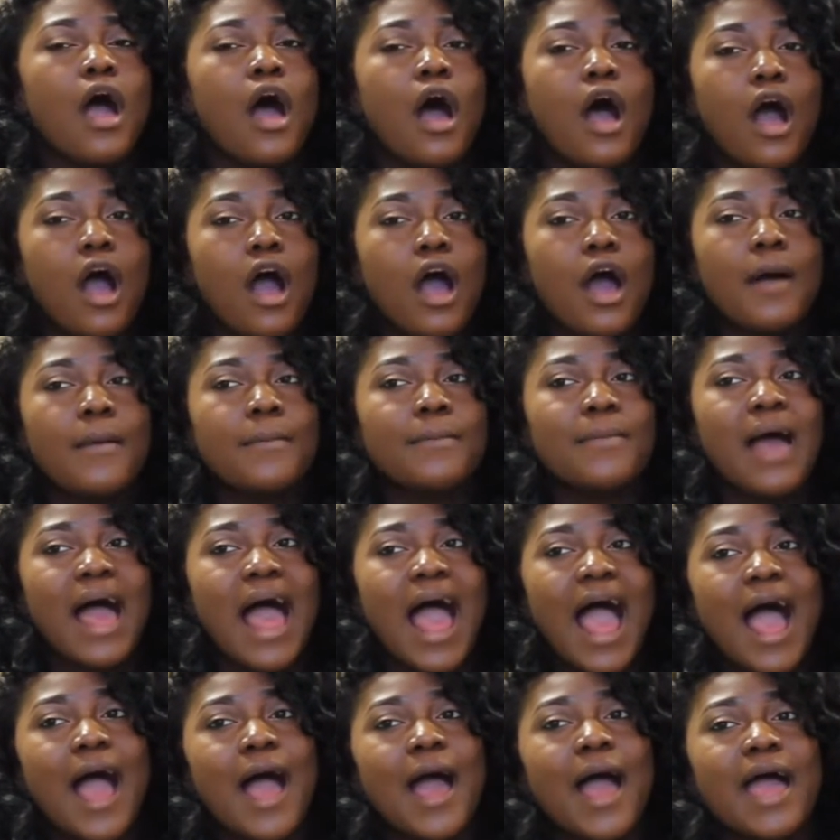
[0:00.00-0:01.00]

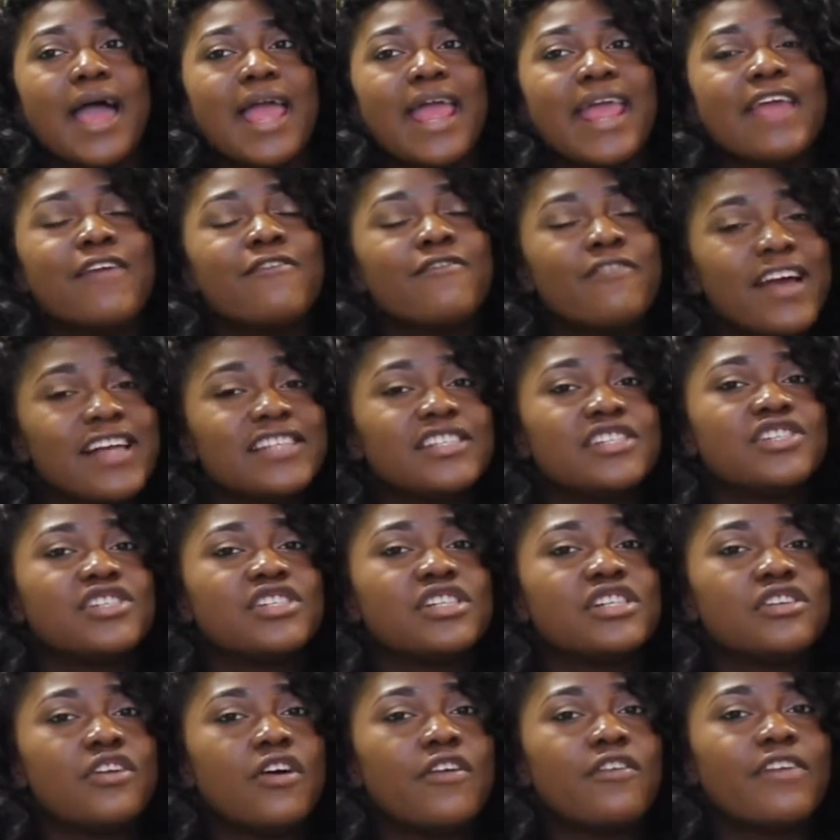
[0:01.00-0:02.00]
I
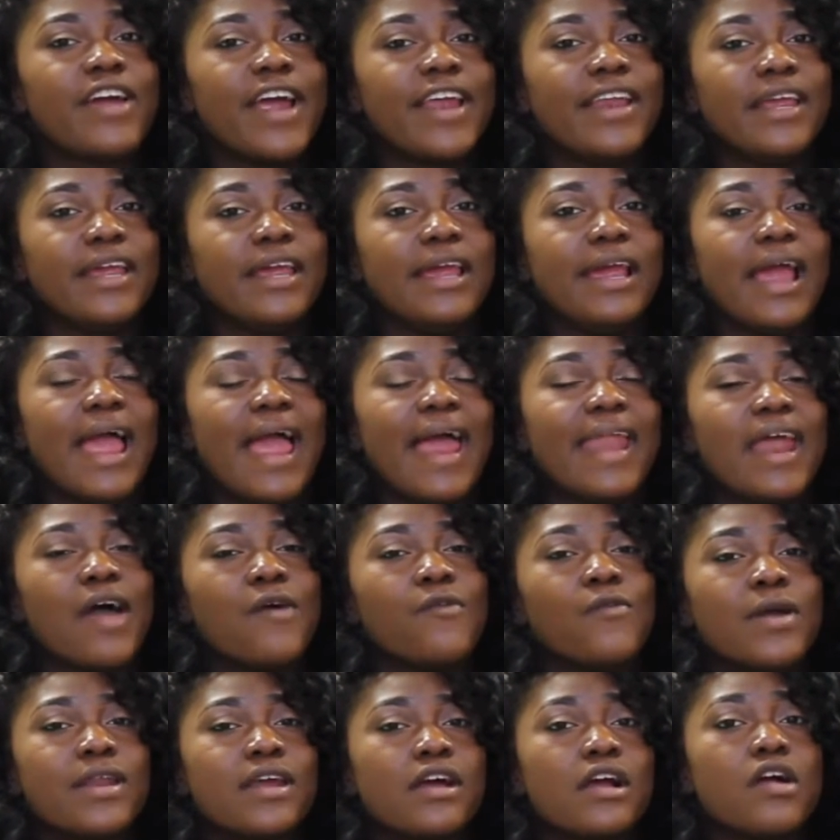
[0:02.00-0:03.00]
registered already and
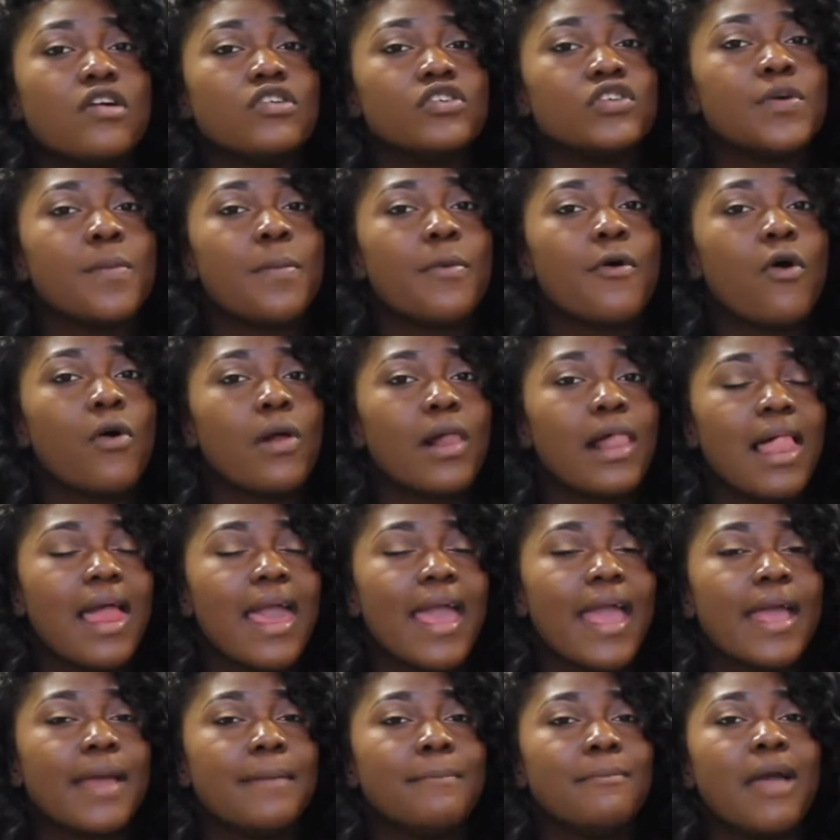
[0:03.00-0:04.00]
I want to go to
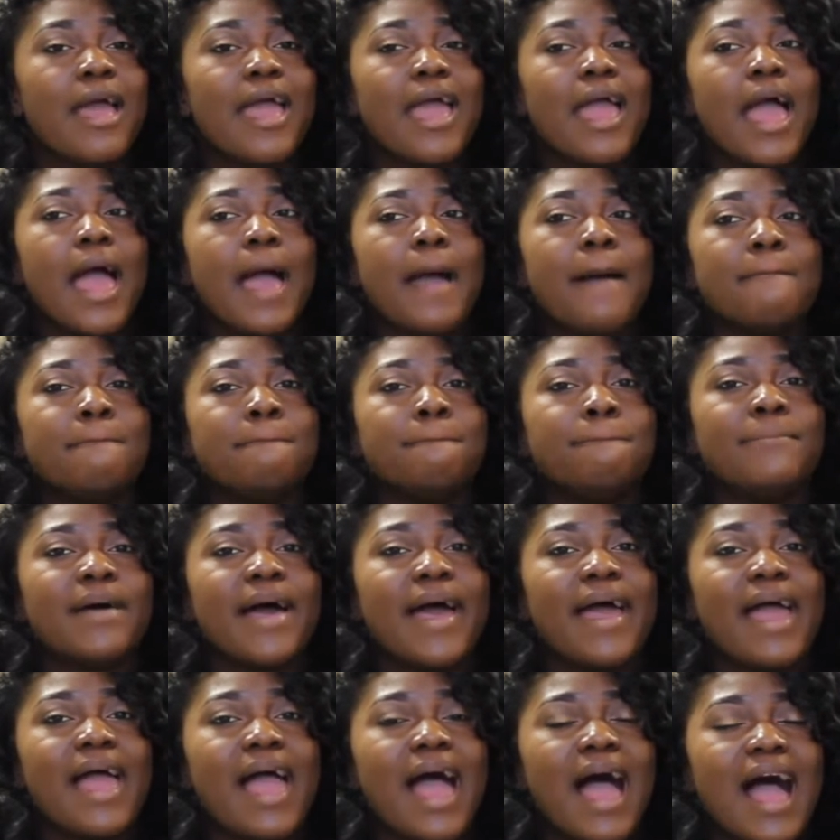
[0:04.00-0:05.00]
Proclaim,
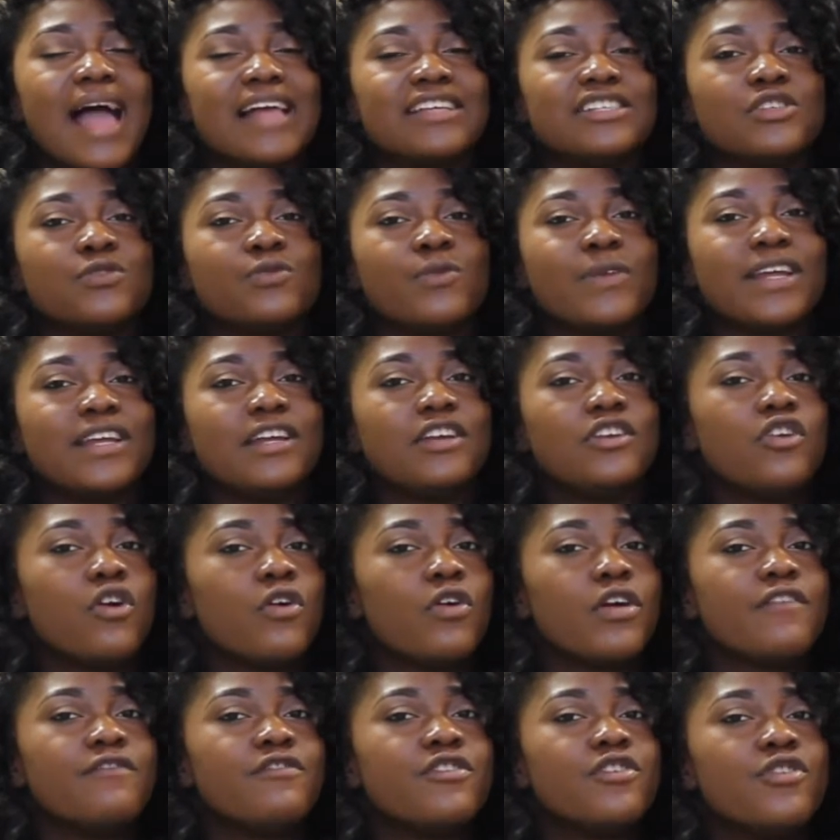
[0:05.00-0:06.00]
but I just wanted to
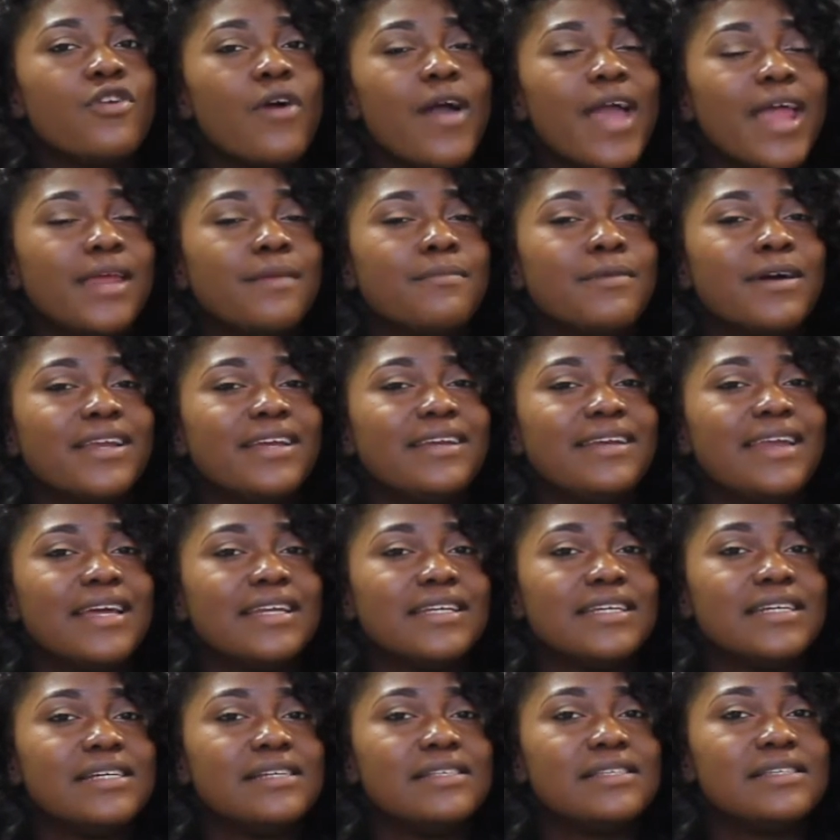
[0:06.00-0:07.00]
know if you know anybody
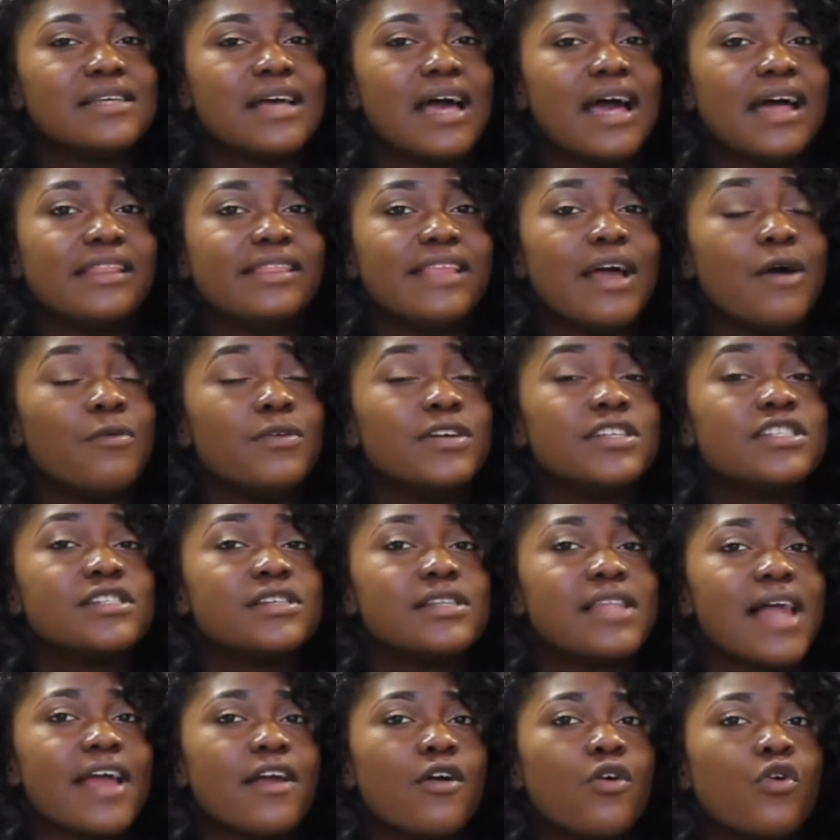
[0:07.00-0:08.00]
that needs that wants to
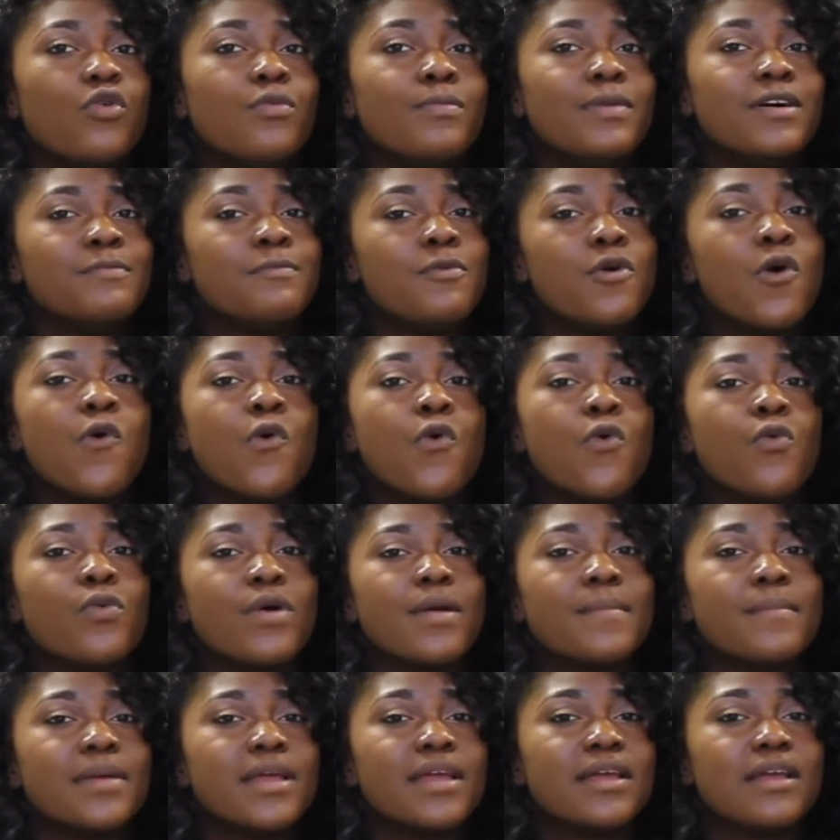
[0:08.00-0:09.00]
like Uber pool
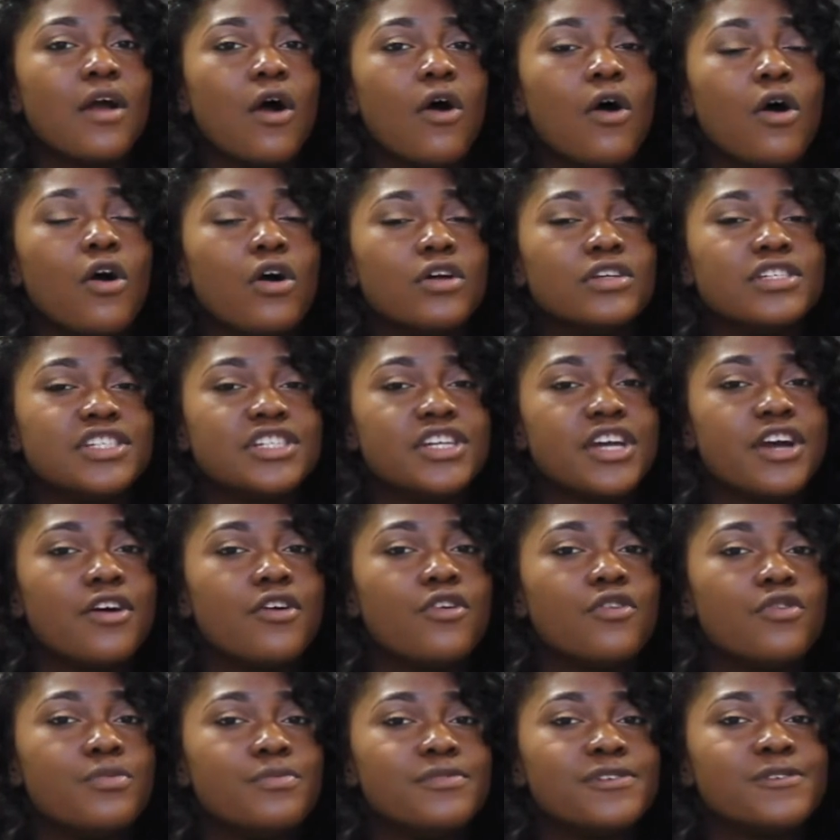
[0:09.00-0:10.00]
with me or share
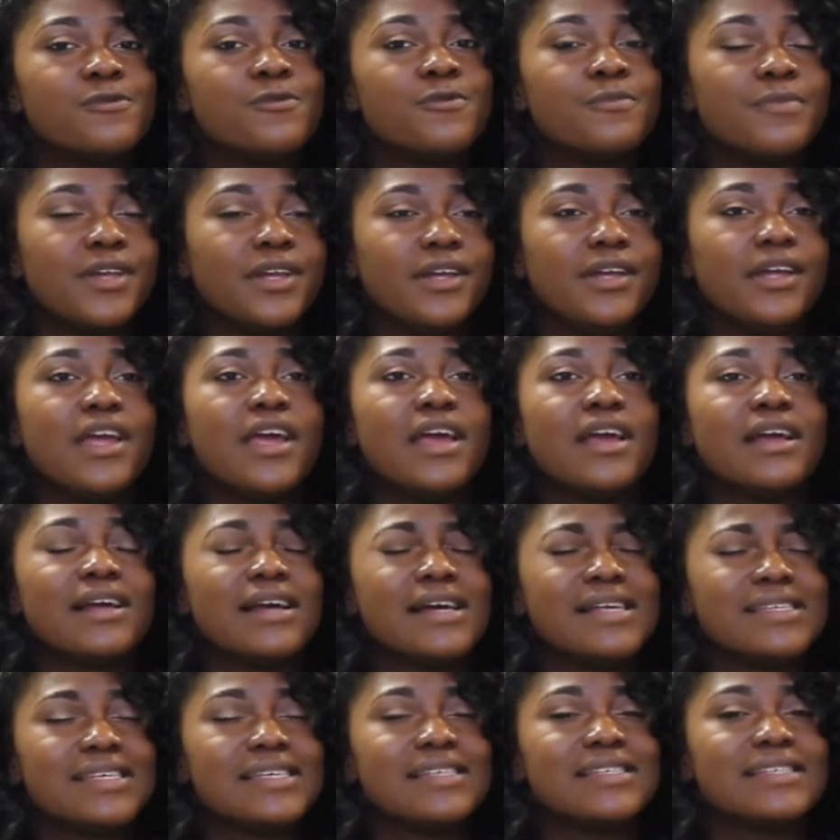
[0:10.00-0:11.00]
Uber with me,
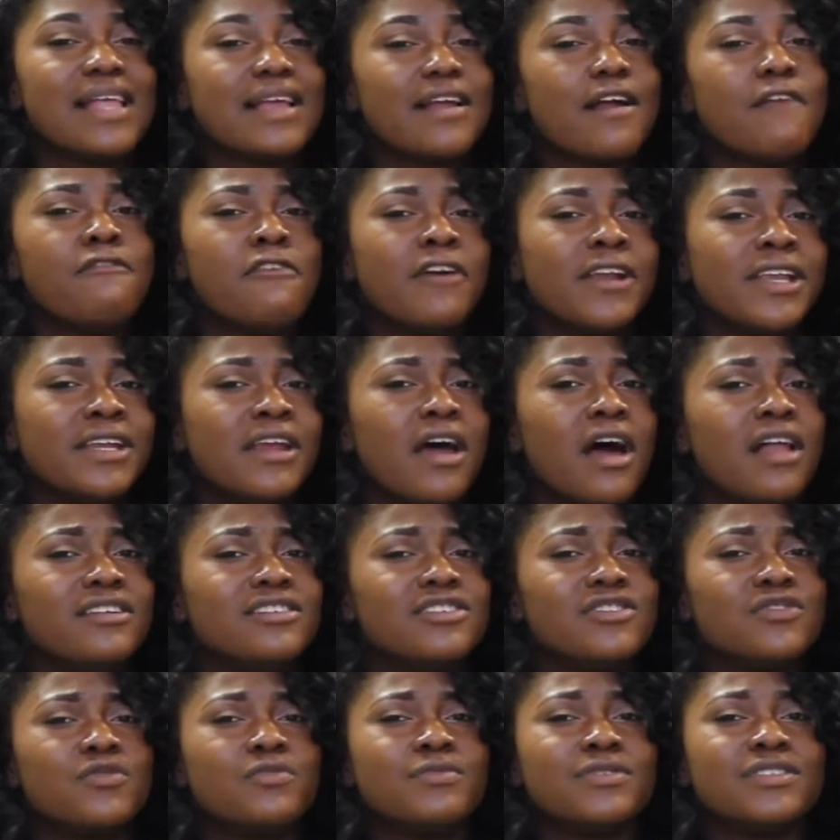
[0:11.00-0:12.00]
because it's like a
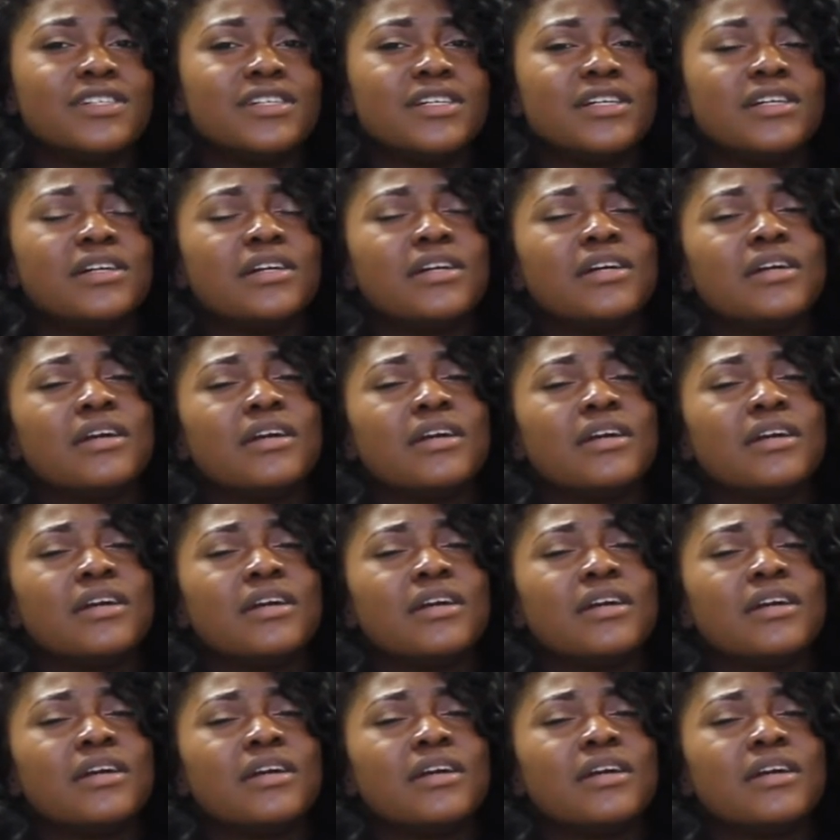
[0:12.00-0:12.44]
$40 Uber